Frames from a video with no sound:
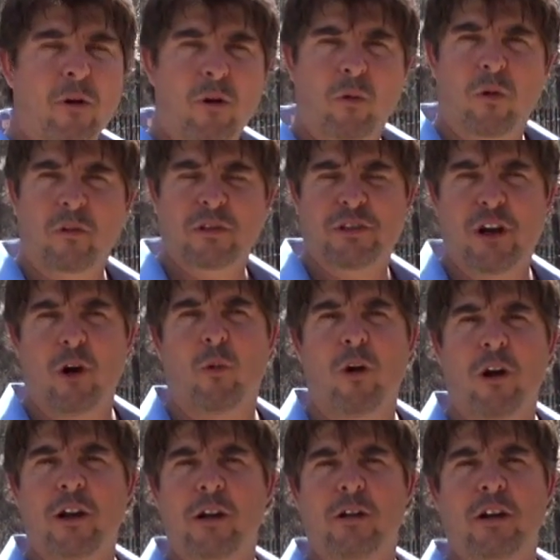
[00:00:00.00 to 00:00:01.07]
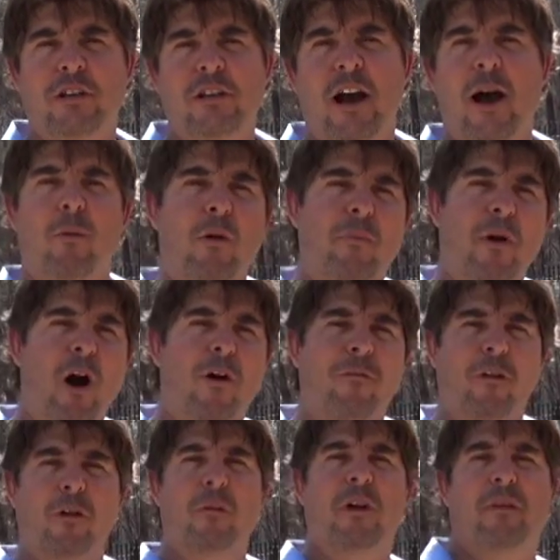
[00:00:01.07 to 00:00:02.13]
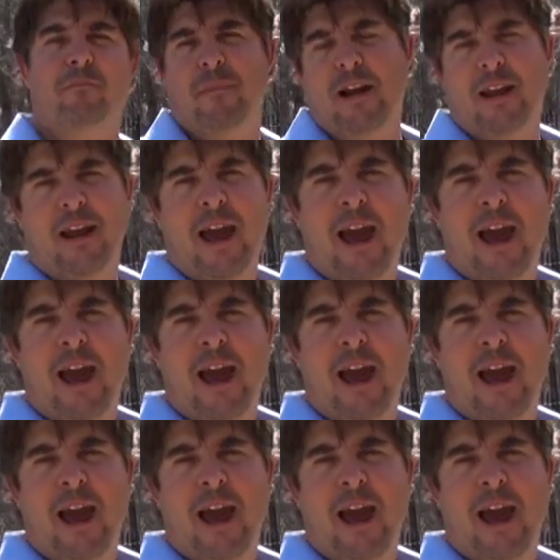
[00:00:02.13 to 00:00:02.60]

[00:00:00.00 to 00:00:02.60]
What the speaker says: we're still working on the job. We're over a little bit, about